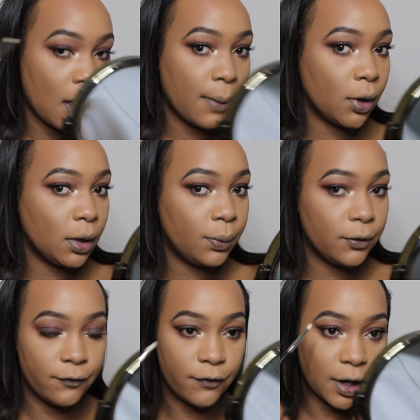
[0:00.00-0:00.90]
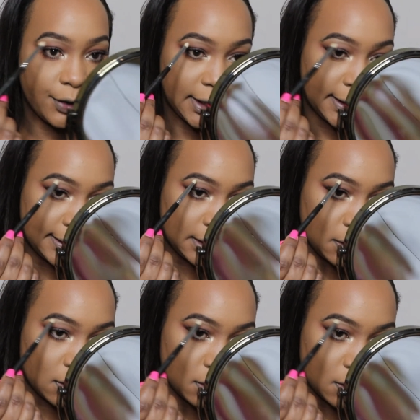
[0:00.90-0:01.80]
I'm going to put very
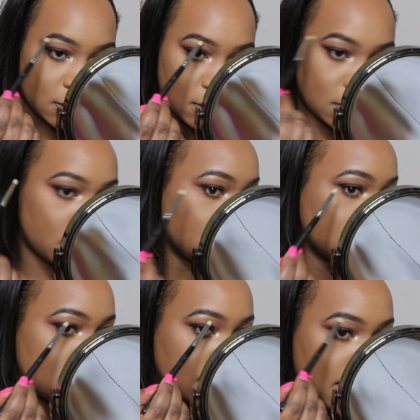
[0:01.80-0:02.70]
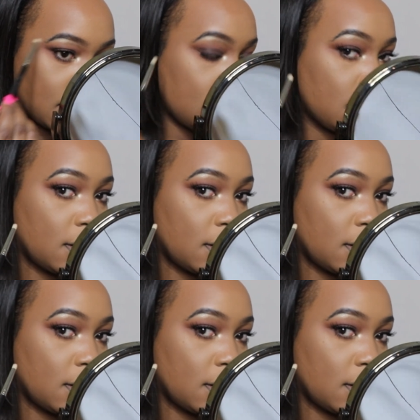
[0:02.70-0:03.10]
little onto my